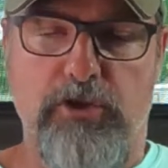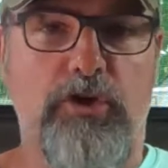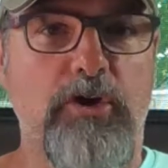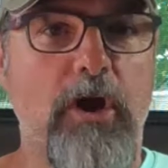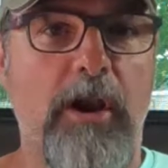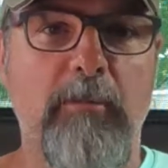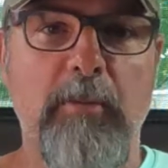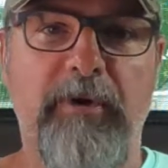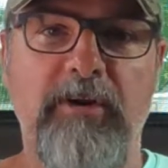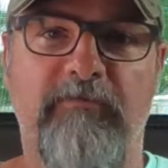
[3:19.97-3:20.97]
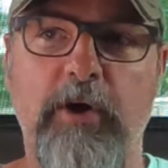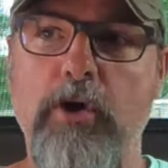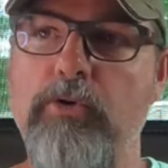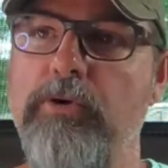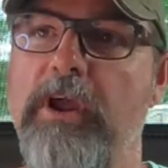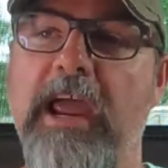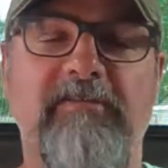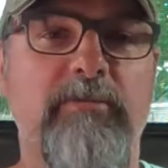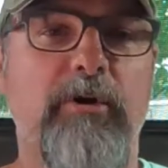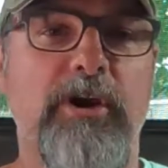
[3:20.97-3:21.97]
you could call them up on the phone.
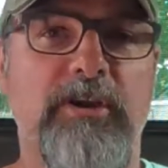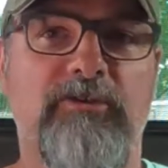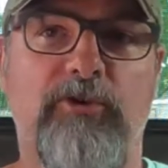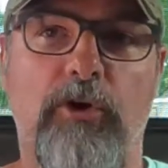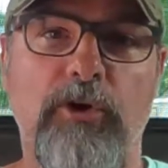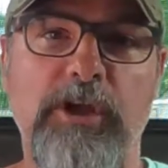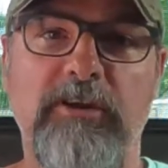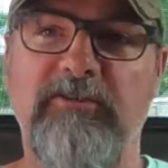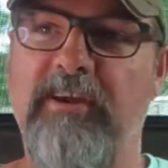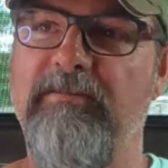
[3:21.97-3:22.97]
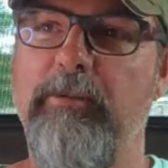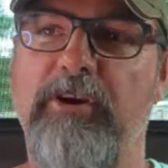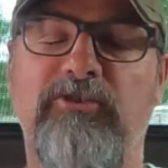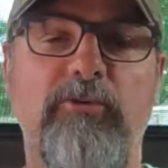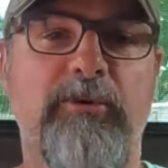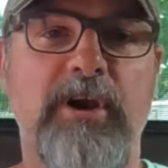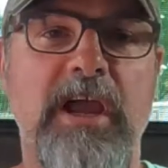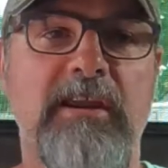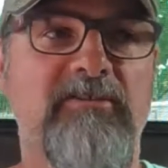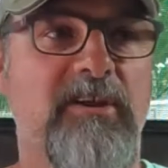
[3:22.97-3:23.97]
Everybody's courteous. Everybody's super
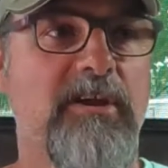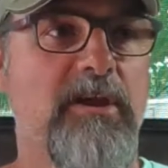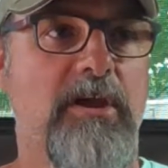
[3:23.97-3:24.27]
nice.